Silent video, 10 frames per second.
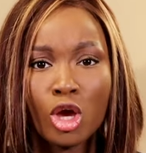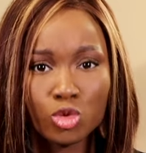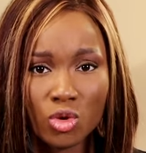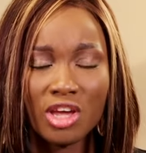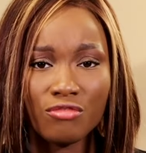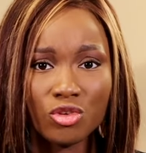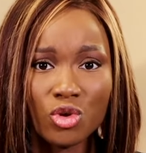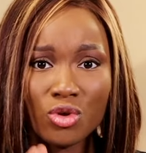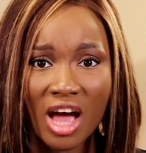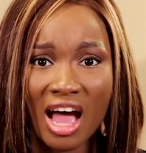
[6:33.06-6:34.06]
So if you know
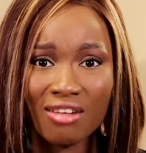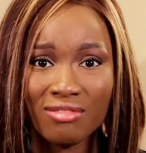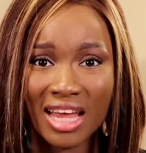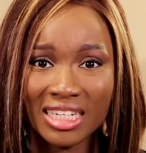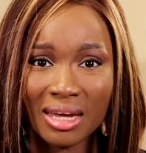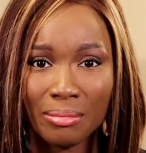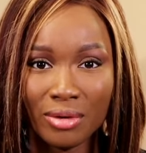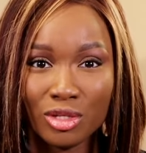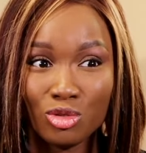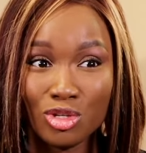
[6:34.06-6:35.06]
you have larger
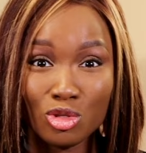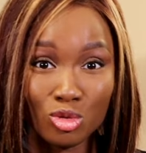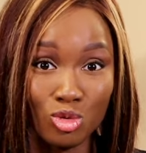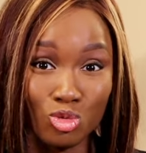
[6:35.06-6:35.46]
breasts, you need to